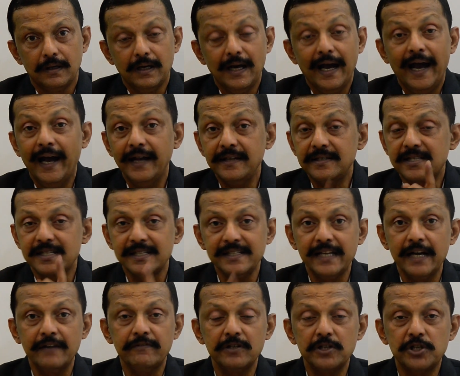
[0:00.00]
Hence,
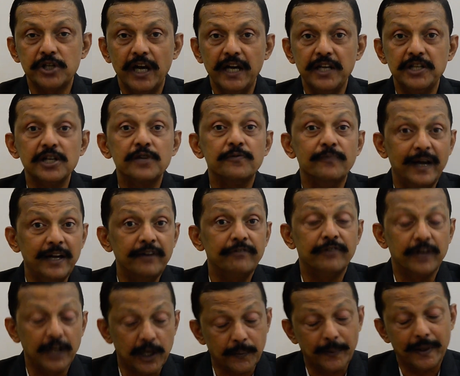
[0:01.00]
never change it very
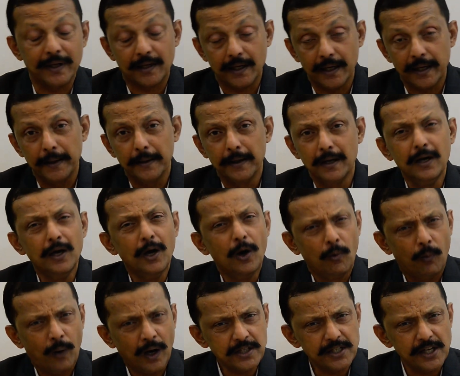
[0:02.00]
frequently.
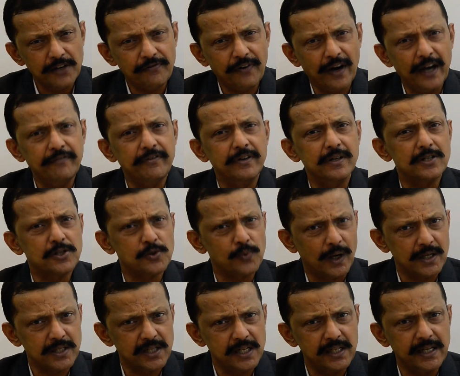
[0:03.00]
Once in 5 years,
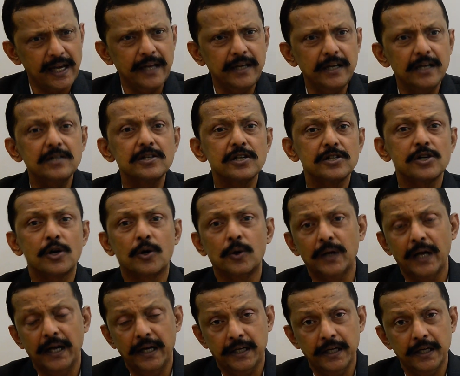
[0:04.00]
once in 10 years is a good
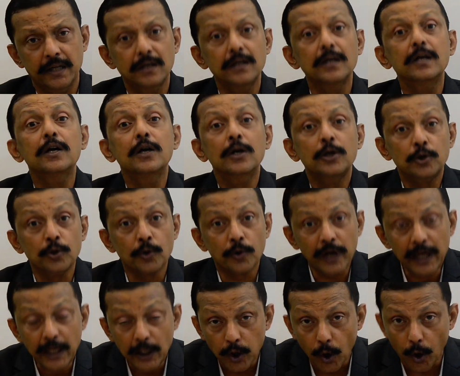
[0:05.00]
idea to
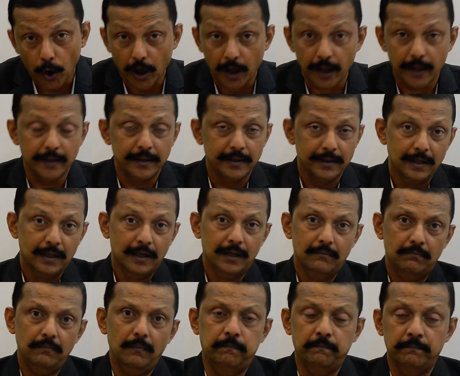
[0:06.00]
relook,
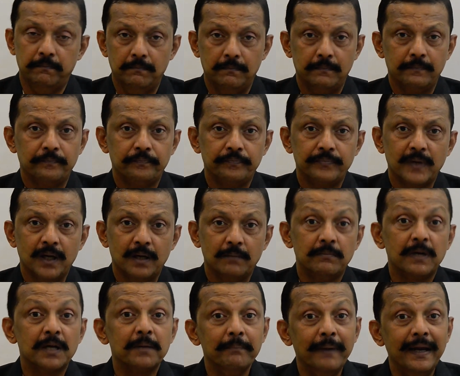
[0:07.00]

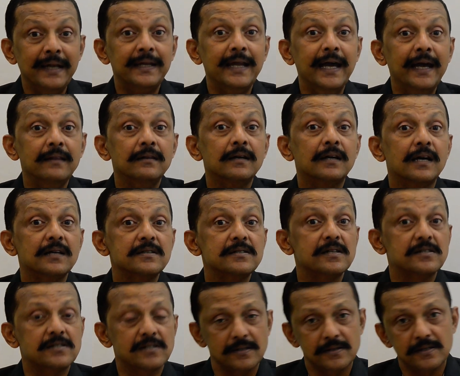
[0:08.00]
but maintain the
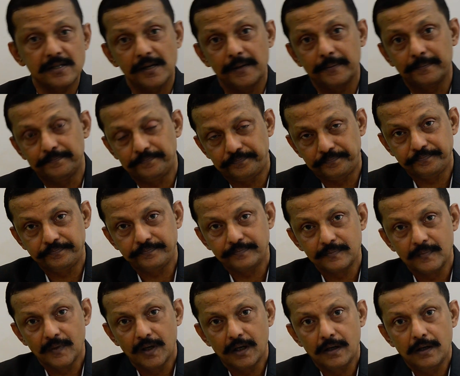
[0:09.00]
consistency.
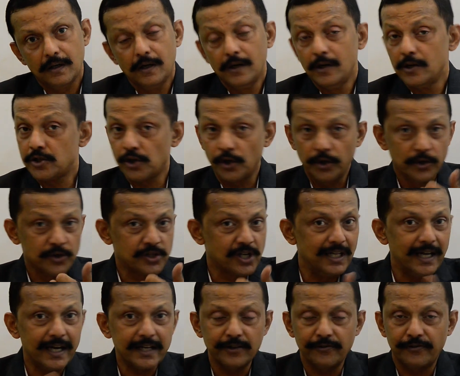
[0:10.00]
So you
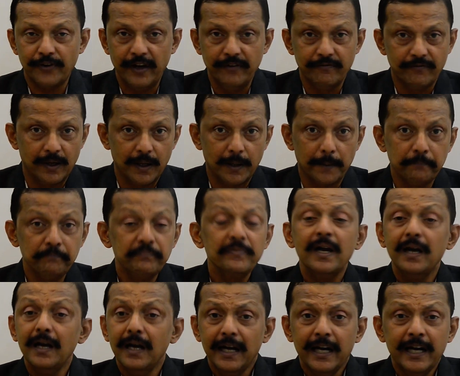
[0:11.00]
select a framework.
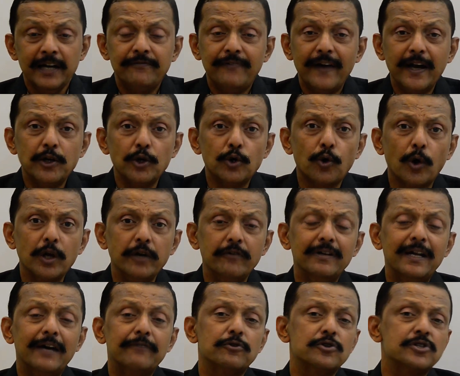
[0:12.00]
In fact, you don't
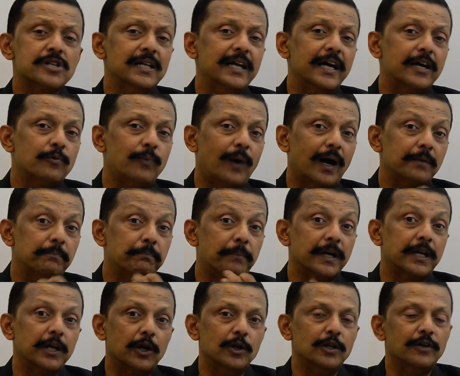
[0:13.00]
even have to select one
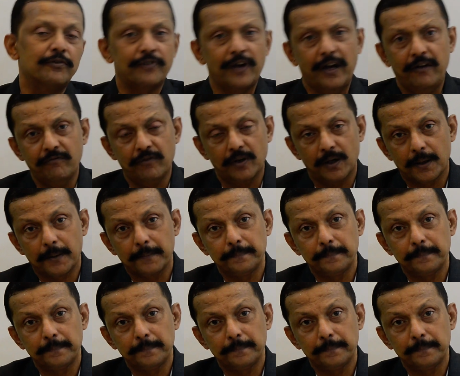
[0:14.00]
particular framework,